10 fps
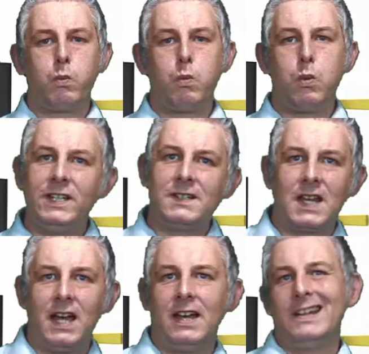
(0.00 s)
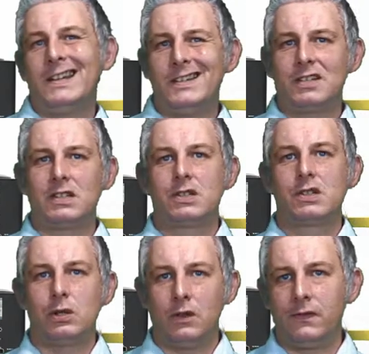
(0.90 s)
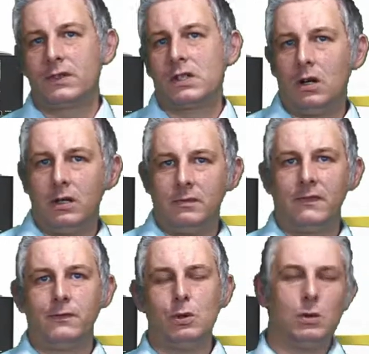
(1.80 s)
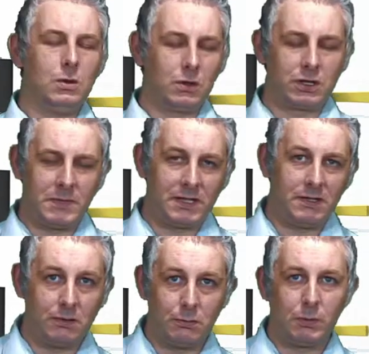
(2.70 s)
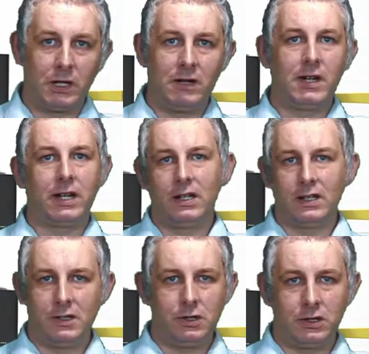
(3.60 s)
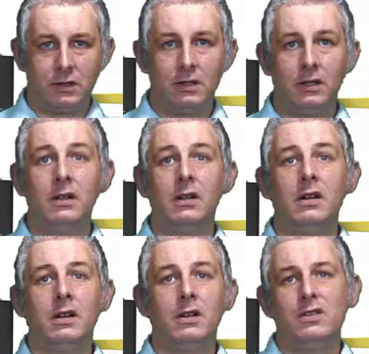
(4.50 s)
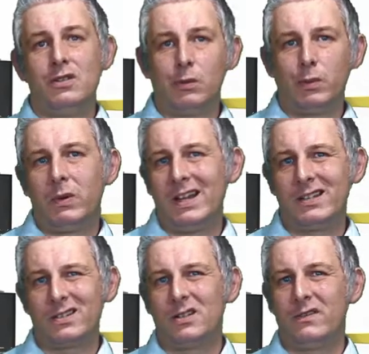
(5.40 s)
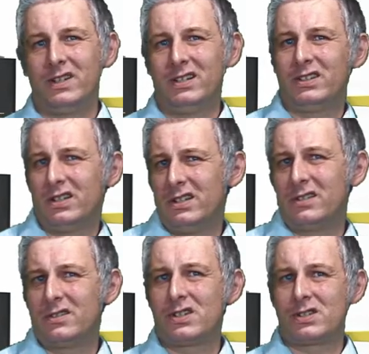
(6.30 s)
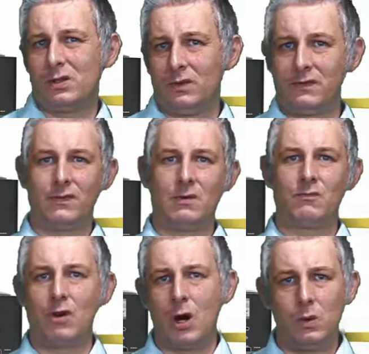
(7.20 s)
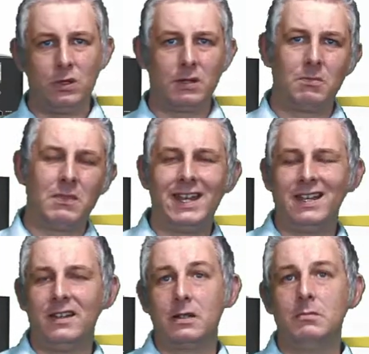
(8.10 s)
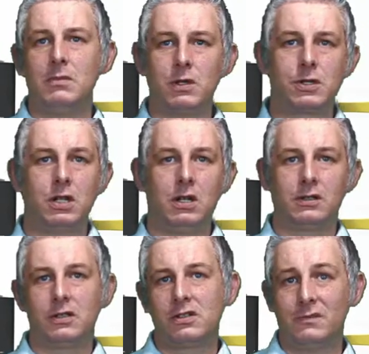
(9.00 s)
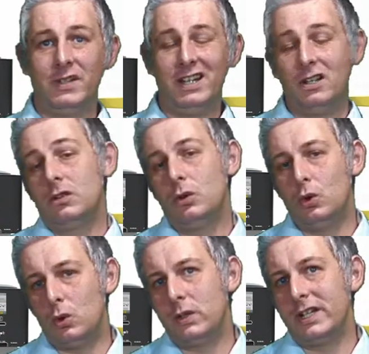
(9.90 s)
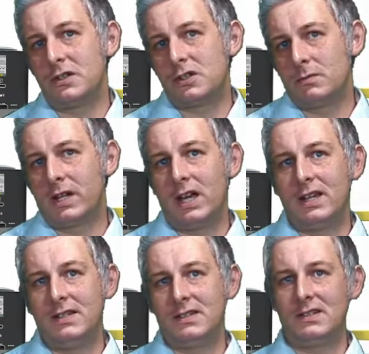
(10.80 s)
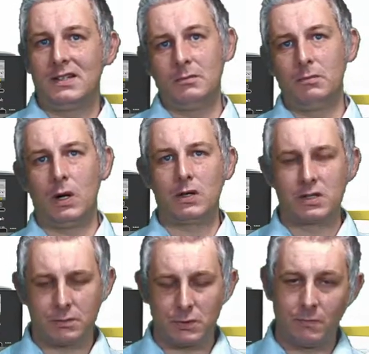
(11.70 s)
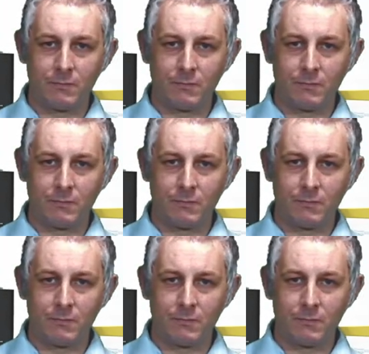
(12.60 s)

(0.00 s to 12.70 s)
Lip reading: Winter is a tough time for automatic number plate recognition. Number plates are covered in dirt and salt from road, making them much harder to read, or in some cases impossible.